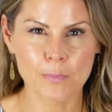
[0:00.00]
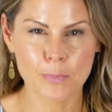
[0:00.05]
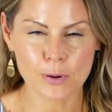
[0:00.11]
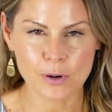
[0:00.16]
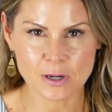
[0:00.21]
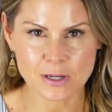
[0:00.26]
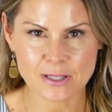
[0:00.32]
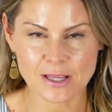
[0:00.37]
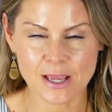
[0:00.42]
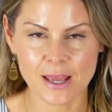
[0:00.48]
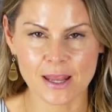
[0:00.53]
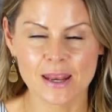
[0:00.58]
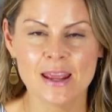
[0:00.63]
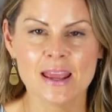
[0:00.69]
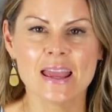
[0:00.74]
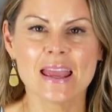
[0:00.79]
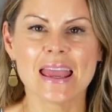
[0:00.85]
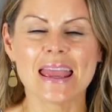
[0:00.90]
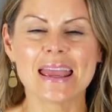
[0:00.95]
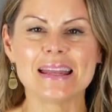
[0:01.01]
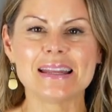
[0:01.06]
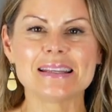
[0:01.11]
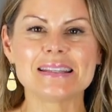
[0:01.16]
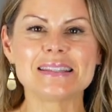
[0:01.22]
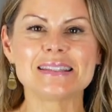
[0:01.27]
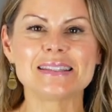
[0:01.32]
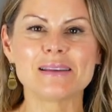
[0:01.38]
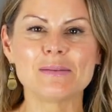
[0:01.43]
person.
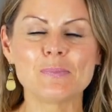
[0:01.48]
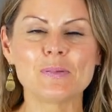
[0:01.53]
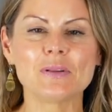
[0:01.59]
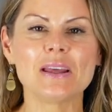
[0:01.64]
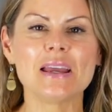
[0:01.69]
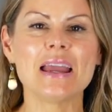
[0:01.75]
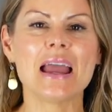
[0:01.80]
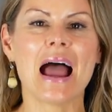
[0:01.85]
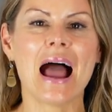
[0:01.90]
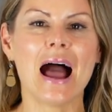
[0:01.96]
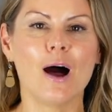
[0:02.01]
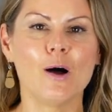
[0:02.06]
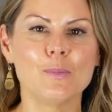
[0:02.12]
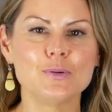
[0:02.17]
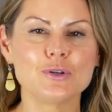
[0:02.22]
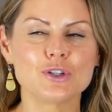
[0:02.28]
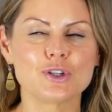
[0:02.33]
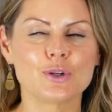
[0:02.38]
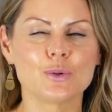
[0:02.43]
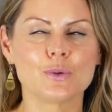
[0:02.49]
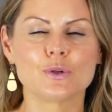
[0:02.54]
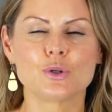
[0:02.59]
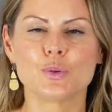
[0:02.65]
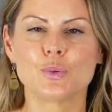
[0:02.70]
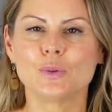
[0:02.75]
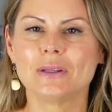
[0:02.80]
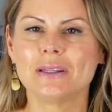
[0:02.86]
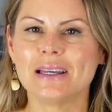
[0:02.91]
It simply helps you
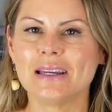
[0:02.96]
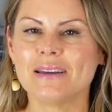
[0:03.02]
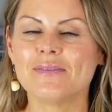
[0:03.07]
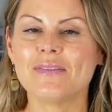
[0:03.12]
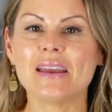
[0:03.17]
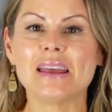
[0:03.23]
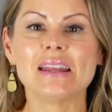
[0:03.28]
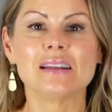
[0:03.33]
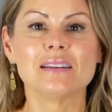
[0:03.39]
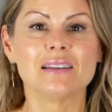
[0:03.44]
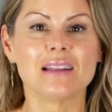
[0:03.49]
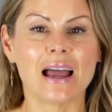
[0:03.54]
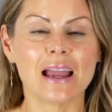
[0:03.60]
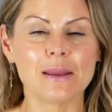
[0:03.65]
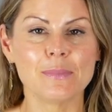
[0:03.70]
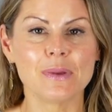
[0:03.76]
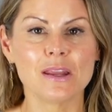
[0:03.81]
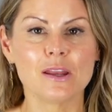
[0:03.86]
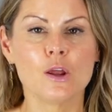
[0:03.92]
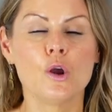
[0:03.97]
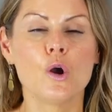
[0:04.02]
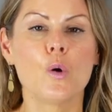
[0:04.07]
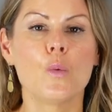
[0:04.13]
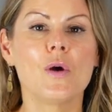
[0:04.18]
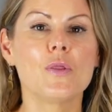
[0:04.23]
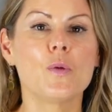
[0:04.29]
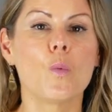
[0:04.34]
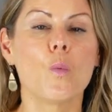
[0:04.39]
to live in alignment
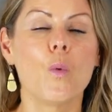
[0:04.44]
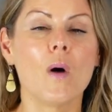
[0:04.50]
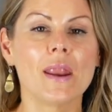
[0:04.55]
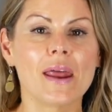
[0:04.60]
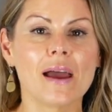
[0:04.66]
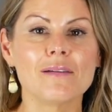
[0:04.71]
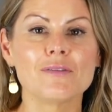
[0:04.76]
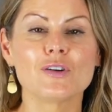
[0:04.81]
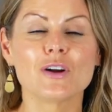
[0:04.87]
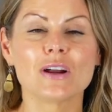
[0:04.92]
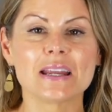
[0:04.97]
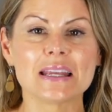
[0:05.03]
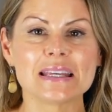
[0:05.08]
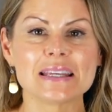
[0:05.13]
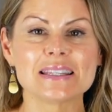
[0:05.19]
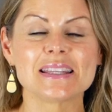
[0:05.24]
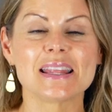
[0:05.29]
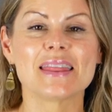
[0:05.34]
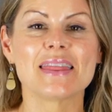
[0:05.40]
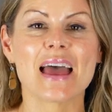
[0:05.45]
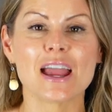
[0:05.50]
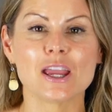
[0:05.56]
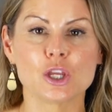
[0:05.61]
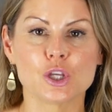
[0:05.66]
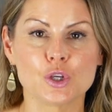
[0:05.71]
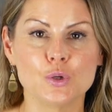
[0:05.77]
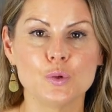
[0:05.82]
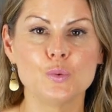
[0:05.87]
with whatever it is
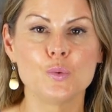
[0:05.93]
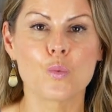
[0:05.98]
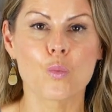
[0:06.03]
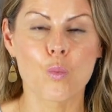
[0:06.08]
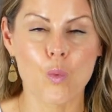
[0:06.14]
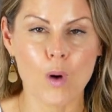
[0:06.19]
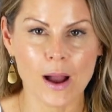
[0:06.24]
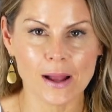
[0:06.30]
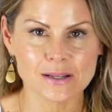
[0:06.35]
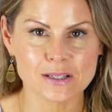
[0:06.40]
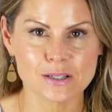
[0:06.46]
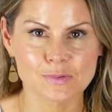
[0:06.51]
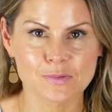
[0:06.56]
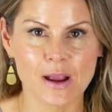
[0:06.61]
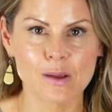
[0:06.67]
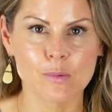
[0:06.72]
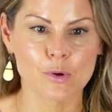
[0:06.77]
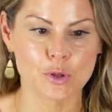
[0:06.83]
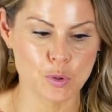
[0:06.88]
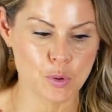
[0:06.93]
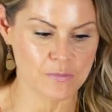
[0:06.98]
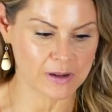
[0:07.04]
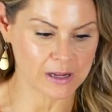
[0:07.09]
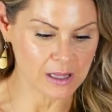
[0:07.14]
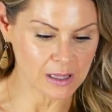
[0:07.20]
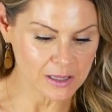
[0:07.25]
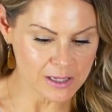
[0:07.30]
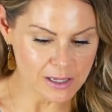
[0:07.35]
that you want, right? When you have
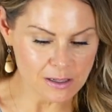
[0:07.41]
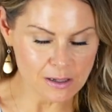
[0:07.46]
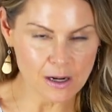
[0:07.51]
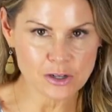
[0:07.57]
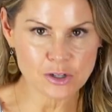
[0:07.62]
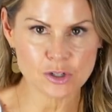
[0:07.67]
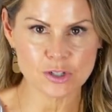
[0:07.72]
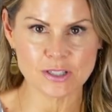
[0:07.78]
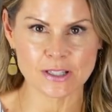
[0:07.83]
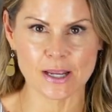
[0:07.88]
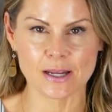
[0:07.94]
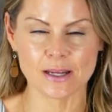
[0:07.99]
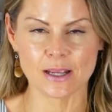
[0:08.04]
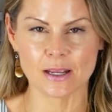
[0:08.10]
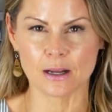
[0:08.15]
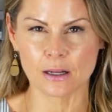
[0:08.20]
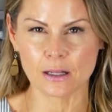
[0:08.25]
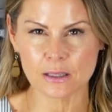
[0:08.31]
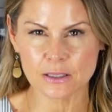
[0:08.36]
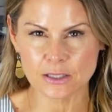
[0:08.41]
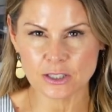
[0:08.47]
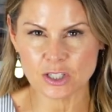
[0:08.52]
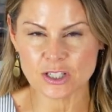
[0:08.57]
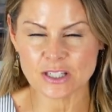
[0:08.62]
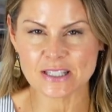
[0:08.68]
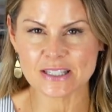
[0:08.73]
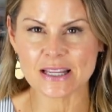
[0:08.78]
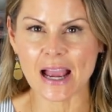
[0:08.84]
a clear understanding, a clear
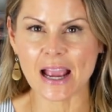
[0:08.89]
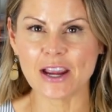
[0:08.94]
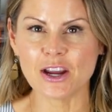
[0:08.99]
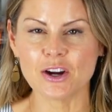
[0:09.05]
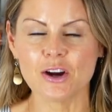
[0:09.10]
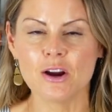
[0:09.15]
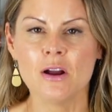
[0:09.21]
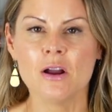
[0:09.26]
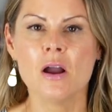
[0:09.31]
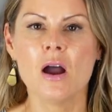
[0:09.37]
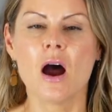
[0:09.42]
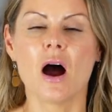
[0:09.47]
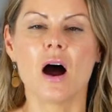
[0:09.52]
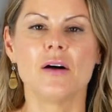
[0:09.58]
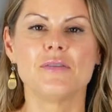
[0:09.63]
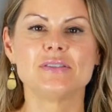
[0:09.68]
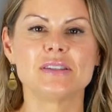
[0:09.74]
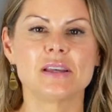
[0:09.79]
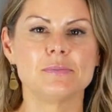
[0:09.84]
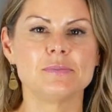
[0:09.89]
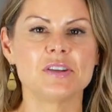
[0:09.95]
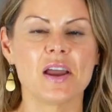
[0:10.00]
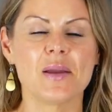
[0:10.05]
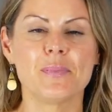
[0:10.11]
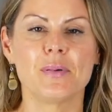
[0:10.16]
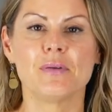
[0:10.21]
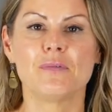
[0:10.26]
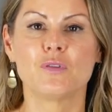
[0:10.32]
desire of some
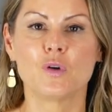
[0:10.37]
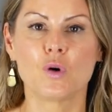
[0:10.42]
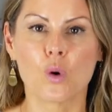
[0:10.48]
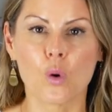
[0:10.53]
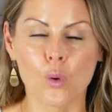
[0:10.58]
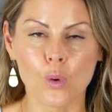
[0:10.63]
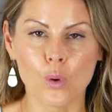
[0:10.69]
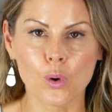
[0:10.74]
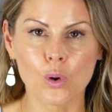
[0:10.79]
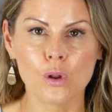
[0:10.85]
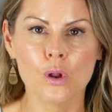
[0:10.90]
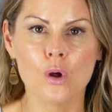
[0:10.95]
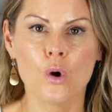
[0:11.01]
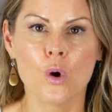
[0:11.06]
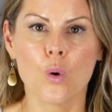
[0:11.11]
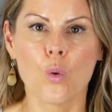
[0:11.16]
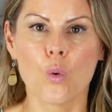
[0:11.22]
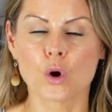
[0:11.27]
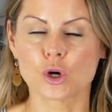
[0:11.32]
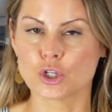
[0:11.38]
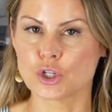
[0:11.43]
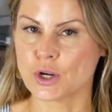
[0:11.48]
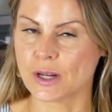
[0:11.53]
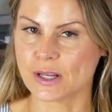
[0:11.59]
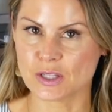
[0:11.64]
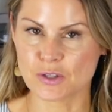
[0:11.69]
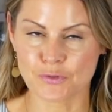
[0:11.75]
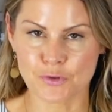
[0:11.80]
type of goal or
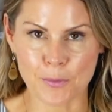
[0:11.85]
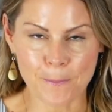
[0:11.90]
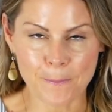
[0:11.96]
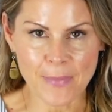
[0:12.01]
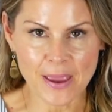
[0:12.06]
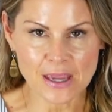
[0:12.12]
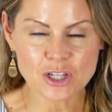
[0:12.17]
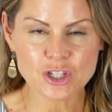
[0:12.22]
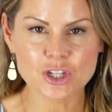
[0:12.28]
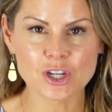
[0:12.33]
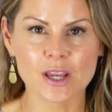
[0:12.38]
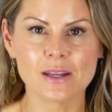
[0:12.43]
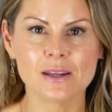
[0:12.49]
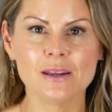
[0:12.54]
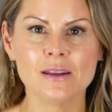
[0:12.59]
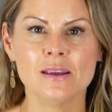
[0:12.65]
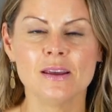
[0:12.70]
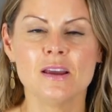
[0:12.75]
transformation,